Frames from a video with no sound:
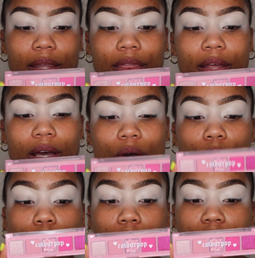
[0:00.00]
the
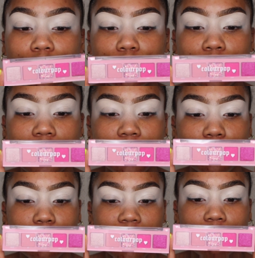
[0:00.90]

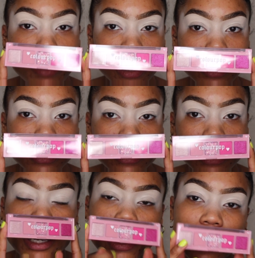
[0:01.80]
143 palette,
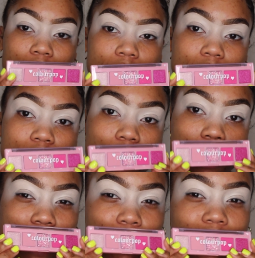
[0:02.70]
and
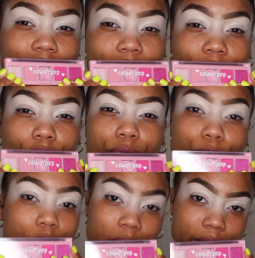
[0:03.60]
I believe their
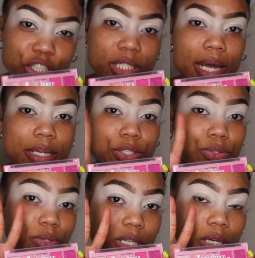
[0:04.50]
full collection has
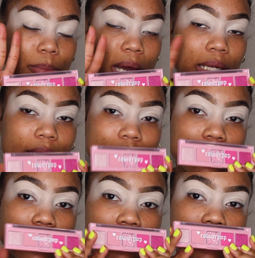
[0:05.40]
3 palettes.
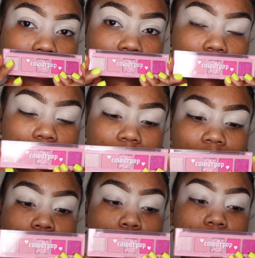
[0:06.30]
This
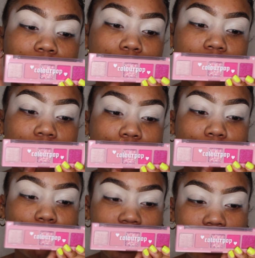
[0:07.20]
is the
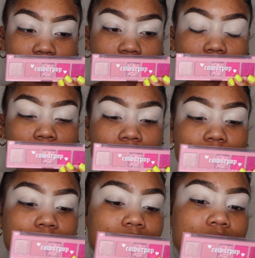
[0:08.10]
143
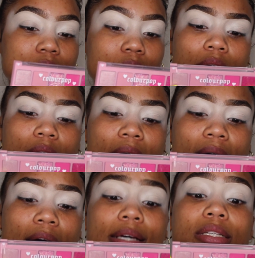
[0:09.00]
and it
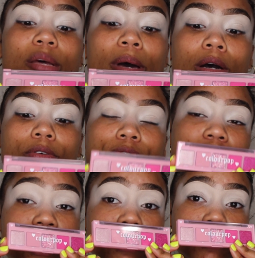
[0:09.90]
has about
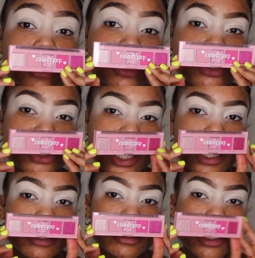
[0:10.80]
5
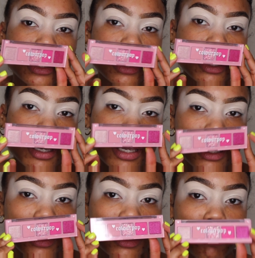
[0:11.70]
shades
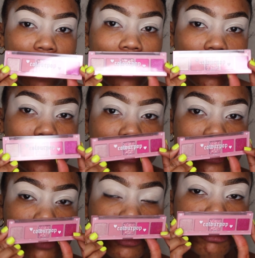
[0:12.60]
in the palette.
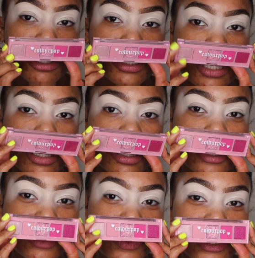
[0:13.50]
So I'm going to be using
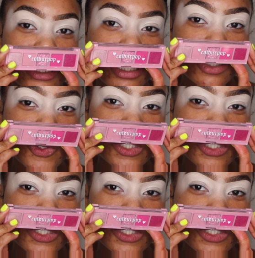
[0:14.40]
this one today. This